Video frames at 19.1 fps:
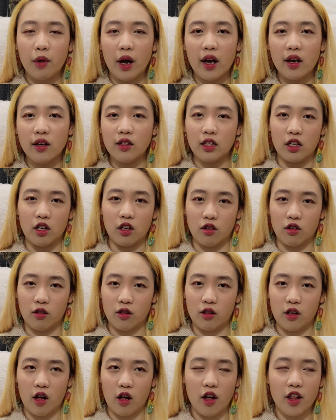bag, like a
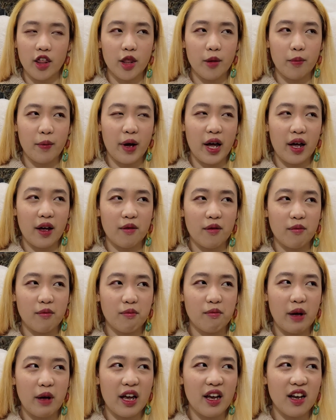cloth
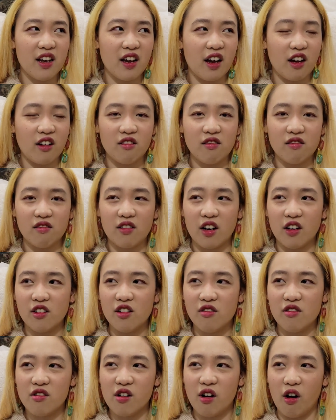bag. How do
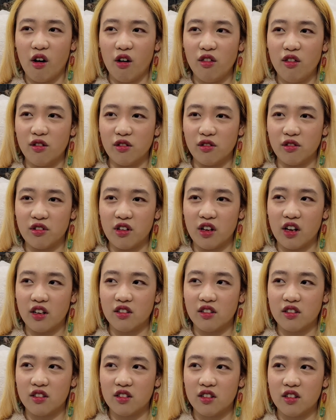you call those
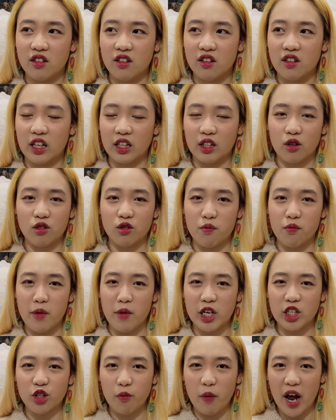things? Like those
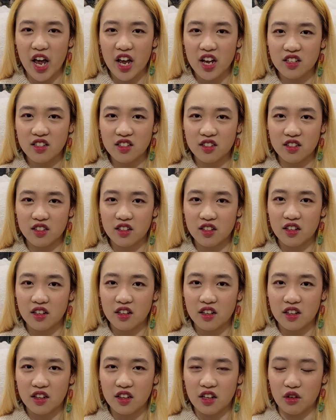mesh bags
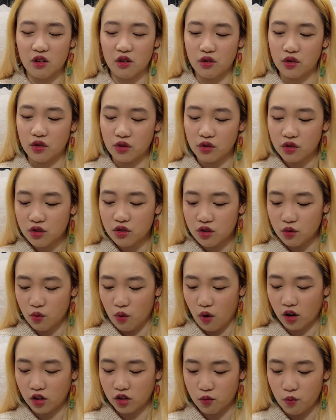that you use to
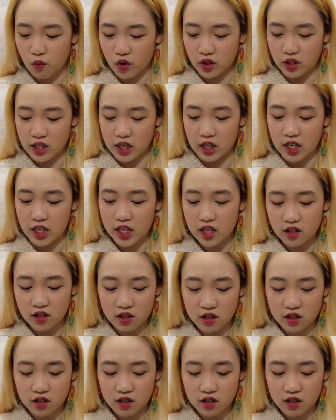wash more delicate